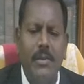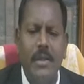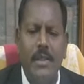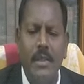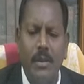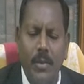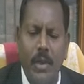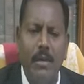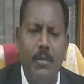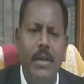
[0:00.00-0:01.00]
of seats in the
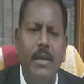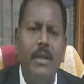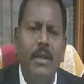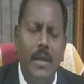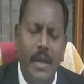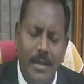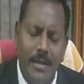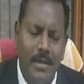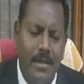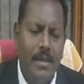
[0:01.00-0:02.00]
Parliament and in
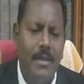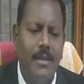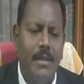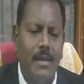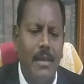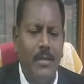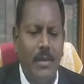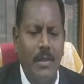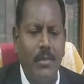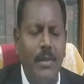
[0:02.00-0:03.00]
the state legislative
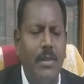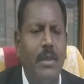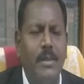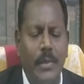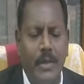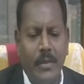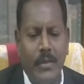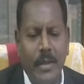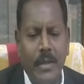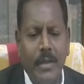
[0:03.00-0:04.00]
assemblies
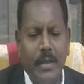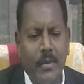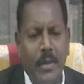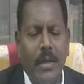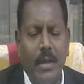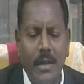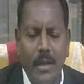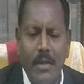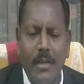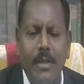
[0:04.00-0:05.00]
respectively, while
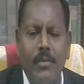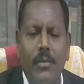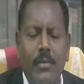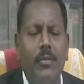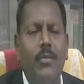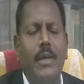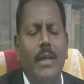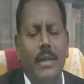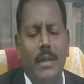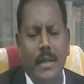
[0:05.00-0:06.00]
Article 3,
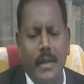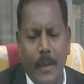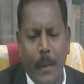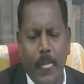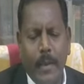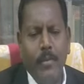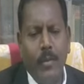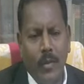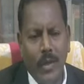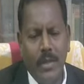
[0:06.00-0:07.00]
243D
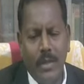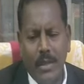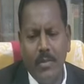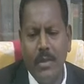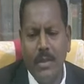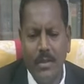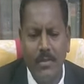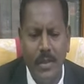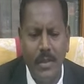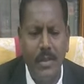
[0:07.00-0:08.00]
provides reservation of
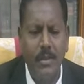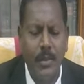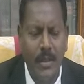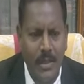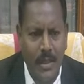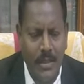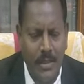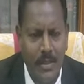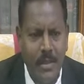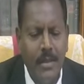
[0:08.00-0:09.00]
seats in
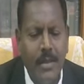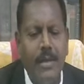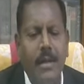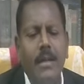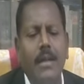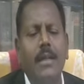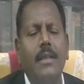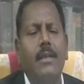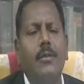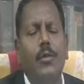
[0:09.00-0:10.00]
panchayats and Article
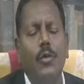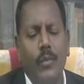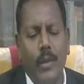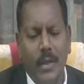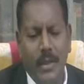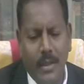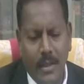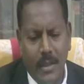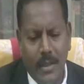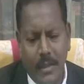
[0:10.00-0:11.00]

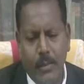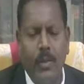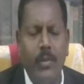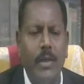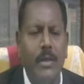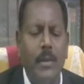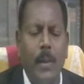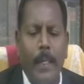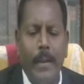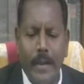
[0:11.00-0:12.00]
243T provides
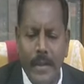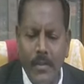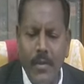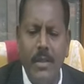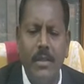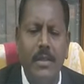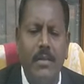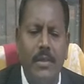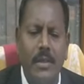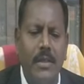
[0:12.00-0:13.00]
reservations
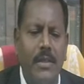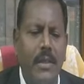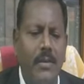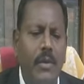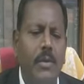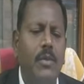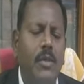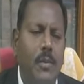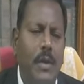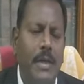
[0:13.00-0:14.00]
of seats in every
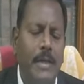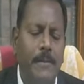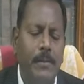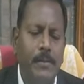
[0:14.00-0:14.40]
municipality.